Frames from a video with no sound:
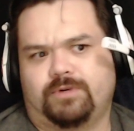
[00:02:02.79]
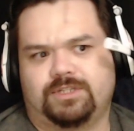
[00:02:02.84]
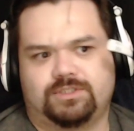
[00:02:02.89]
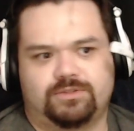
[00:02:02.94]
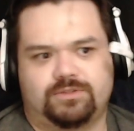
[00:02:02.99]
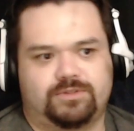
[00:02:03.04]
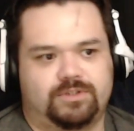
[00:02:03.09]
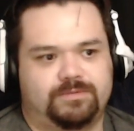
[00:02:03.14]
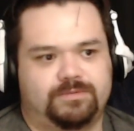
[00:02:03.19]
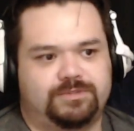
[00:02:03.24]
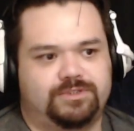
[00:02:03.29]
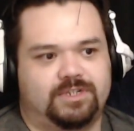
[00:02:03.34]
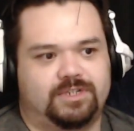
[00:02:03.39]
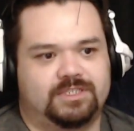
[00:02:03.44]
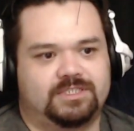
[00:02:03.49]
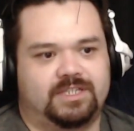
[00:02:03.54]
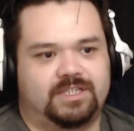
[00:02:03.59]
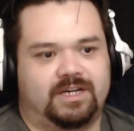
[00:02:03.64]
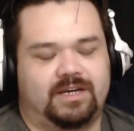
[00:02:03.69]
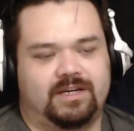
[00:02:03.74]
groups, should I
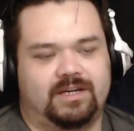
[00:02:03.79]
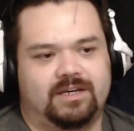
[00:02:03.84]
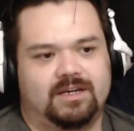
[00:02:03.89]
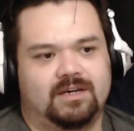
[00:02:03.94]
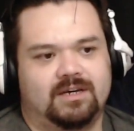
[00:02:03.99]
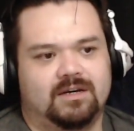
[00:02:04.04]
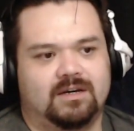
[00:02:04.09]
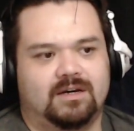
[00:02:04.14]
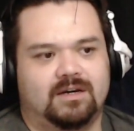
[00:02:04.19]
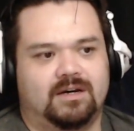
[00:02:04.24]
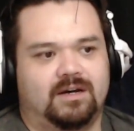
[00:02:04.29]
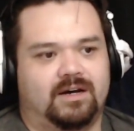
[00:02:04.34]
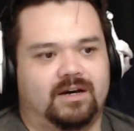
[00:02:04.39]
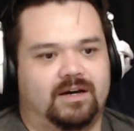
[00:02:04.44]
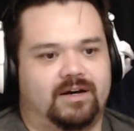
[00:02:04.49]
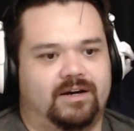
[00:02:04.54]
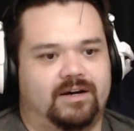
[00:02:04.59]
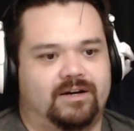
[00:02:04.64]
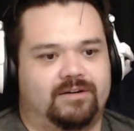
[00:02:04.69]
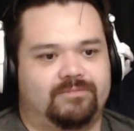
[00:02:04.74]
say?
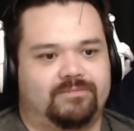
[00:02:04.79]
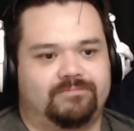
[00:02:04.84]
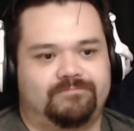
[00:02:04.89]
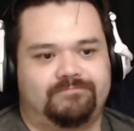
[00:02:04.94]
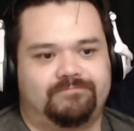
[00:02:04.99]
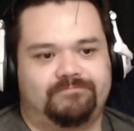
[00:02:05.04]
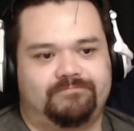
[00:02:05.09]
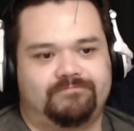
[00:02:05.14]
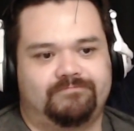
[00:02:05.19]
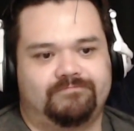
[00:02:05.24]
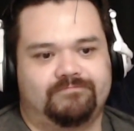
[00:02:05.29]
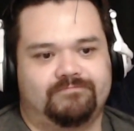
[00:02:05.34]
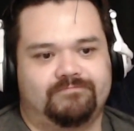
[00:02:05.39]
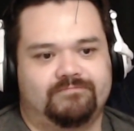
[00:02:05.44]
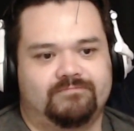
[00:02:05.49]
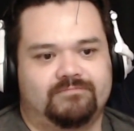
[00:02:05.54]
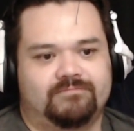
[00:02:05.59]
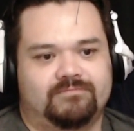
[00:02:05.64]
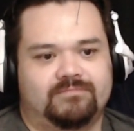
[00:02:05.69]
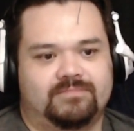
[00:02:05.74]
Um,
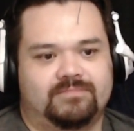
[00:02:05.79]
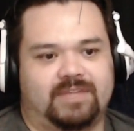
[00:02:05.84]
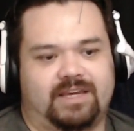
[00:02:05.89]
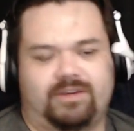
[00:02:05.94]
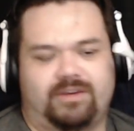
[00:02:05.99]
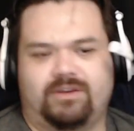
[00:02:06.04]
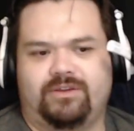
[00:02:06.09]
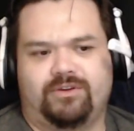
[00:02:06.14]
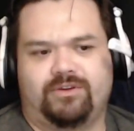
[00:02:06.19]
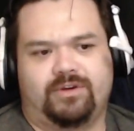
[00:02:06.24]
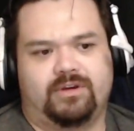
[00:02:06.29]
like you know,